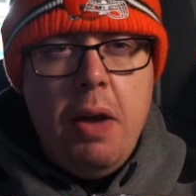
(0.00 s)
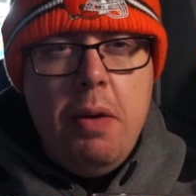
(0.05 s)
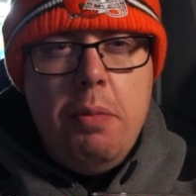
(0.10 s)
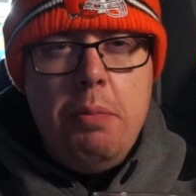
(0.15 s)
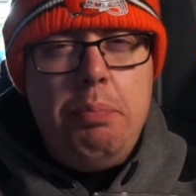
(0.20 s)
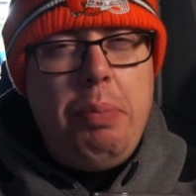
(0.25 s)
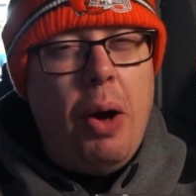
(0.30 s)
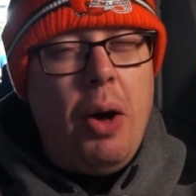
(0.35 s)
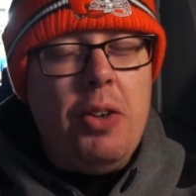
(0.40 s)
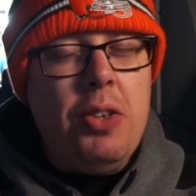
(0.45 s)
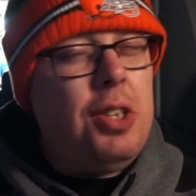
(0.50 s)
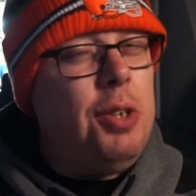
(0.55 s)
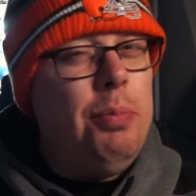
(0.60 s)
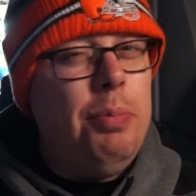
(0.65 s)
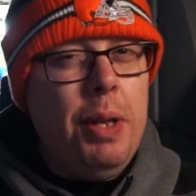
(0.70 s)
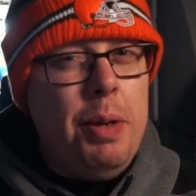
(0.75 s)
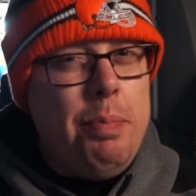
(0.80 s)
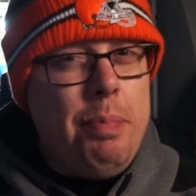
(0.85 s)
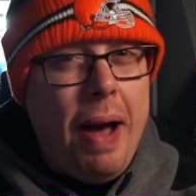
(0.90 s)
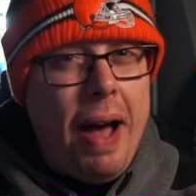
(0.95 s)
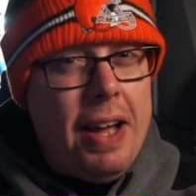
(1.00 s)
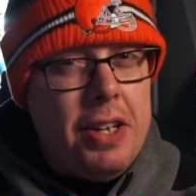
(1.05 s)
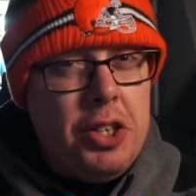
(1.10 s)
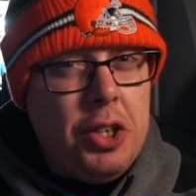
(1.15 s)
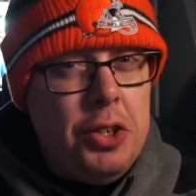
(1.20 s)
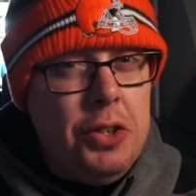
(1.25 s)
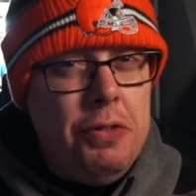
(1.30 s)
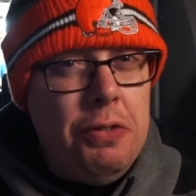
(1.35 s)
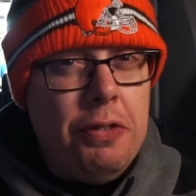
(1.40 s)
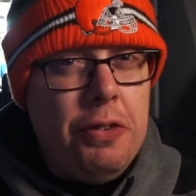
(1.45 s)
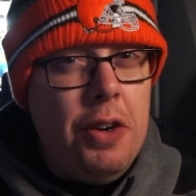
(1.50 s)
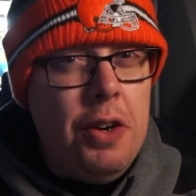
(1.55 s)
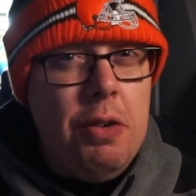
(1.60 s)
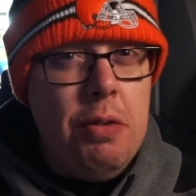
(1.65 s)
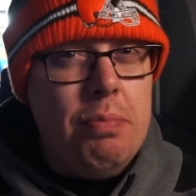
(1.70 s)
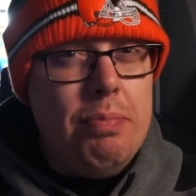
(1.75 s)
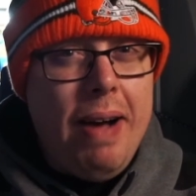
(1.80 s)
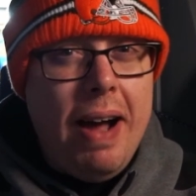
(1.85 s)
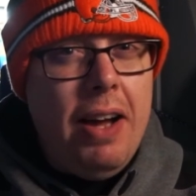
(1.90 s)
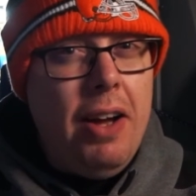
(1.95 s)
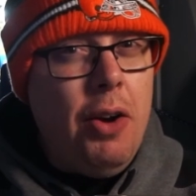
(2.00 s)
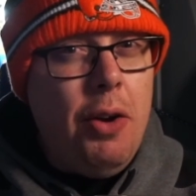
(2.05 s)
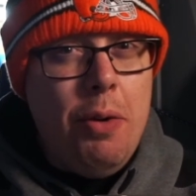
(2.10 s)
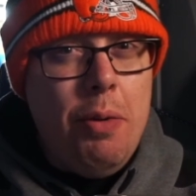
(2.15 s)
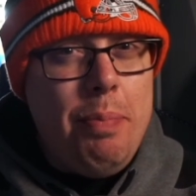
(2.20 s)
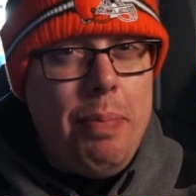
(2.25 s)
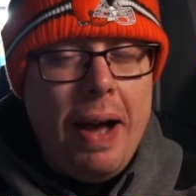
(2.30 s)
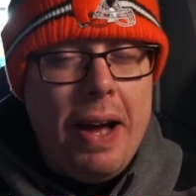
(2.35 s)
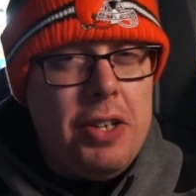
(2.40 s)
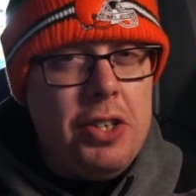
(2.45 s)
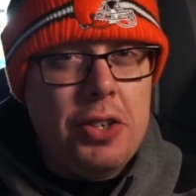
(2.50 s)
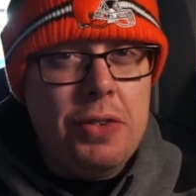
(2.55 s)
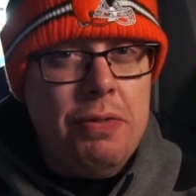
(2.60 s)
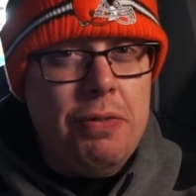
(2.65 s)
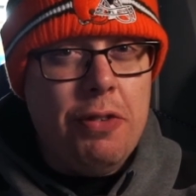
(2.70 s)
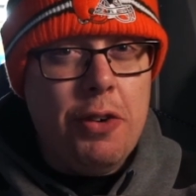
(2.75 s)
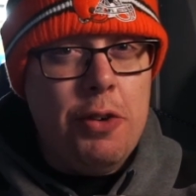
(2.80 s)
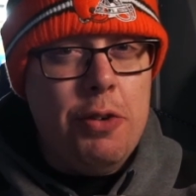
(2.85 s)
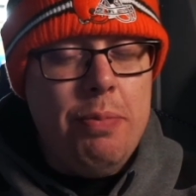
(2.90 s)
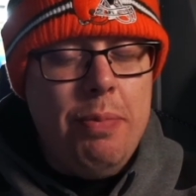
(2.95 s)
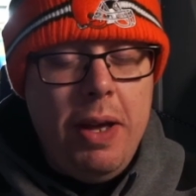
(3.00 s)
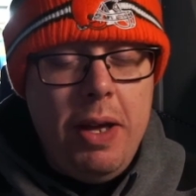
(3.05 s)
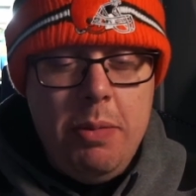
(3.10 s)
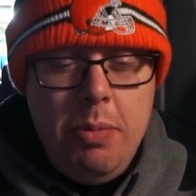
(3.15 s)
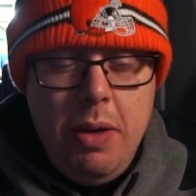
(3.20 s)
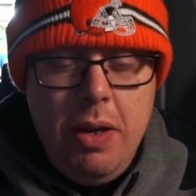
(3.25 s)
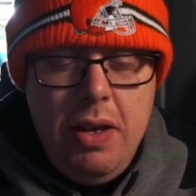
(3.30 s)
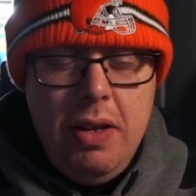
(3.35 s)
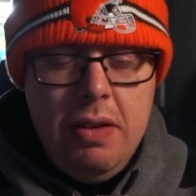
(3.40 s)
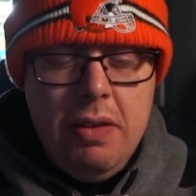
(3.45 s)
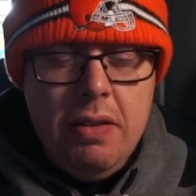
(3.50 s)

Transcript: Possibly passion fruit. Mango and passion fruit, maybe.